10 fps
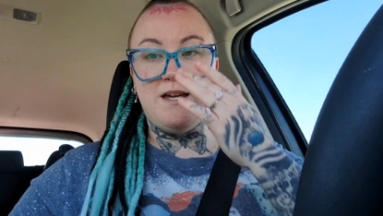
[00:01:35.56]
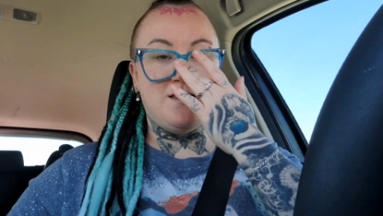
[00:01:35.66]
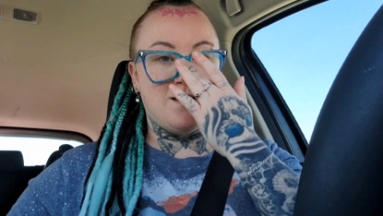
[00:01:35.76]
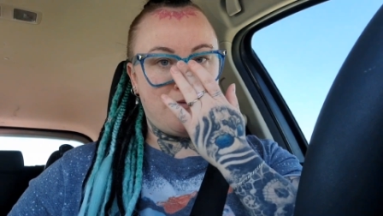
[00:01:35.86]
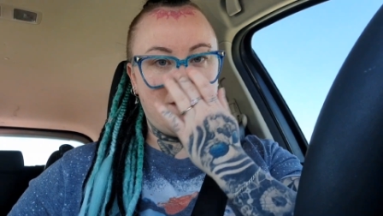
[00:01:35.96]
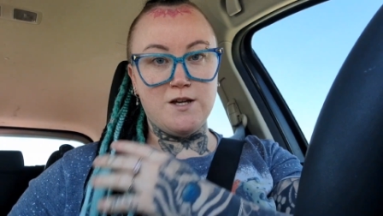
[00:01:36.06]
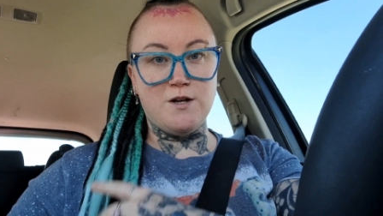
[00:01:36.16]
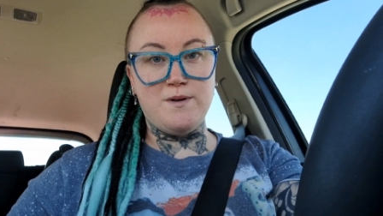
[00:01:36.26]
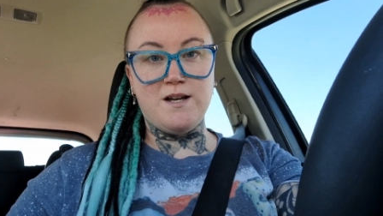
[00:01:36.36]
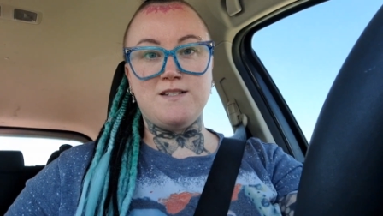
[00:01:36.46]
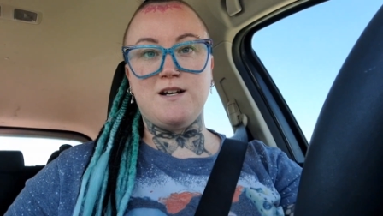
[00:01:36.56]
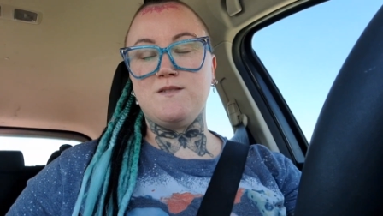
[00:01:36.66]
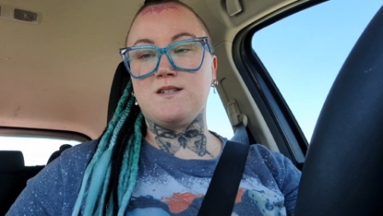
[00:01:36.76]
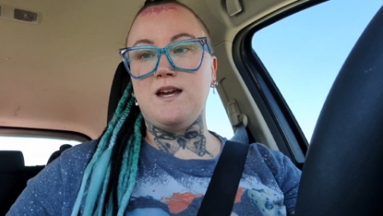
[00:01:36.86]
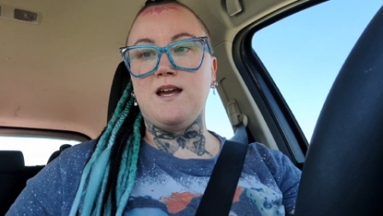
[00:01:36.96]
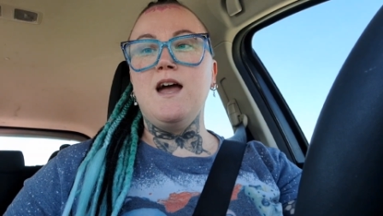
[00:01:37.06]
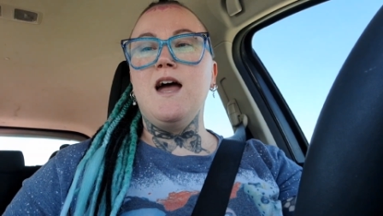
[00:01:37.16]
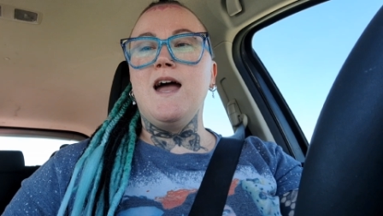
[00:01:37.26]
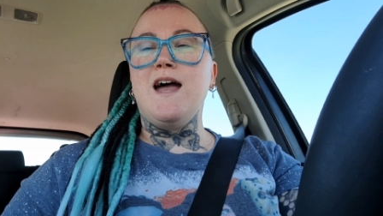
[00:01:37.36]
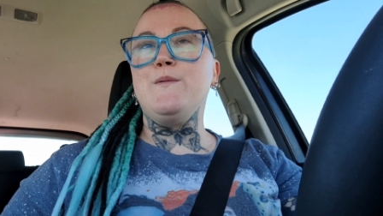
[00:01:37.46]
making this video because I was like,
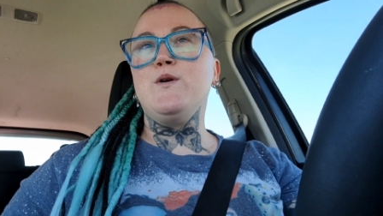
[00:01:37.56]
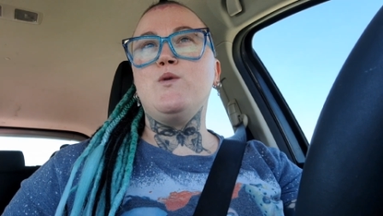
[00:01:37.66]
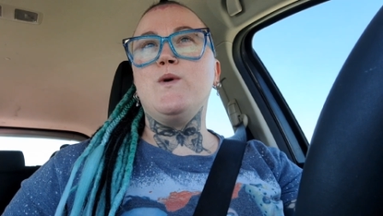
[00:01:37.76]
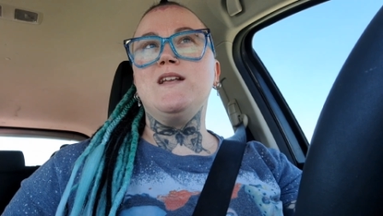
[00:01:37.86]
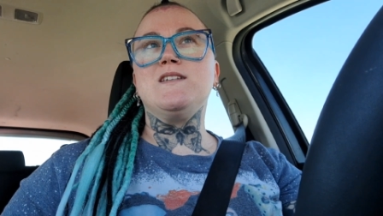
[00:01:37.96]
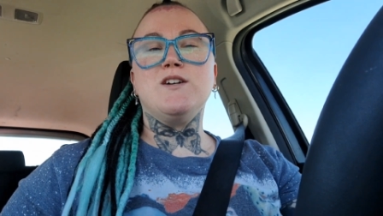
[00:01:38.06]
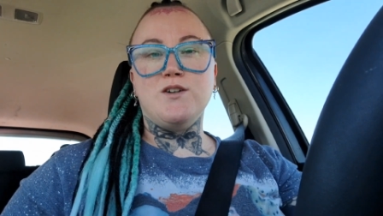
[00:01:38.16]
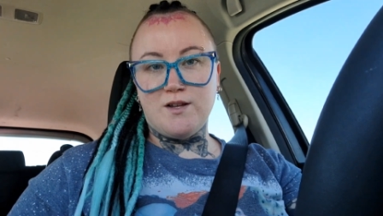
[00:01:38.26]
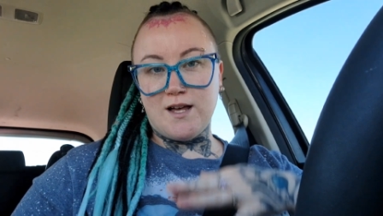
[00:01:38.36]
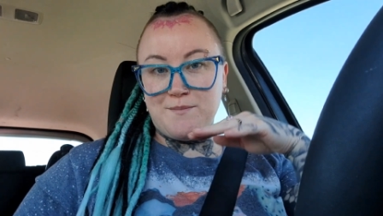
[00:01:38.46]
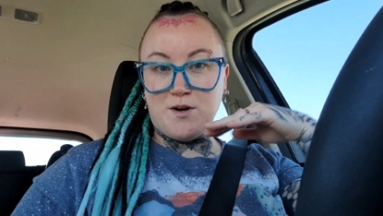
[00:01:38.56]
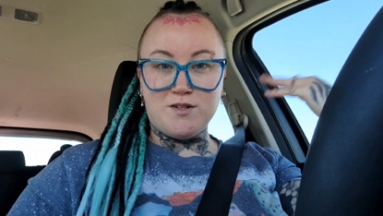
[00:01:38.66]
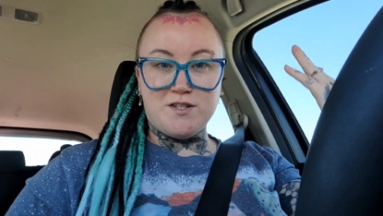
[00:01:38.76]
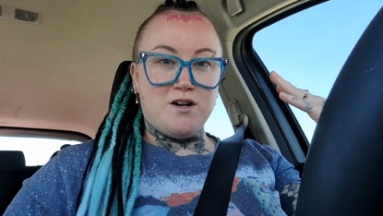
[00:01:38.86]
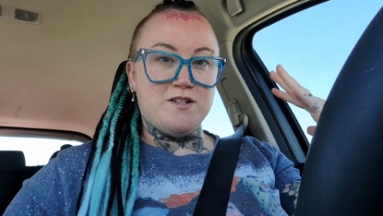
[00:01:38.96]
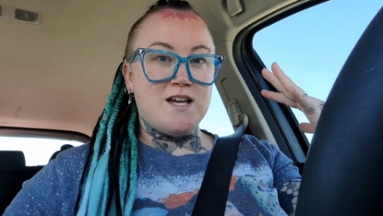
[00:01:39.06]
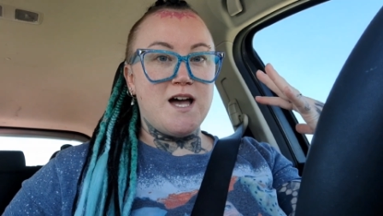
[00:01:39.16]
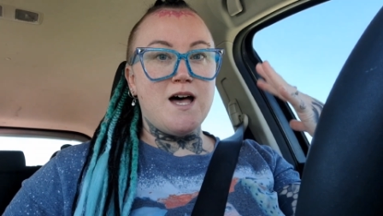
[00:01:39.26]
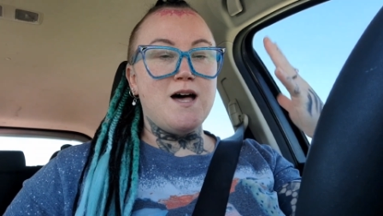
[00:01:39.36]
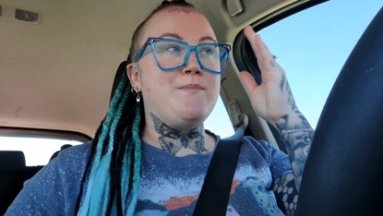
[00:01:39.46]
I'm gonna wait till I'm all dolled
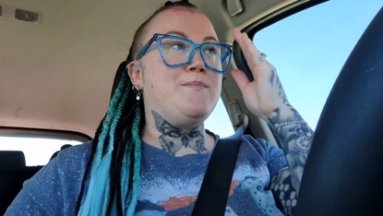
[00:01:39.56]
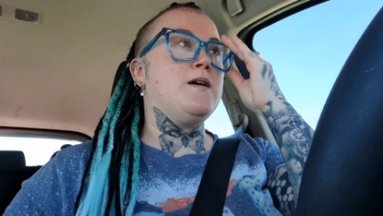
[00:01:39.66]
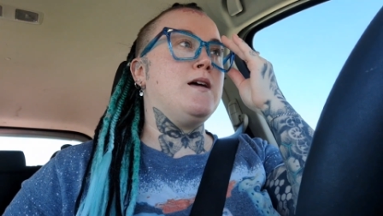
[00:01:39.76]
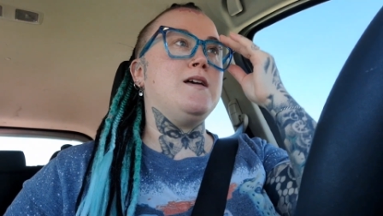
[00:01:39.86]
up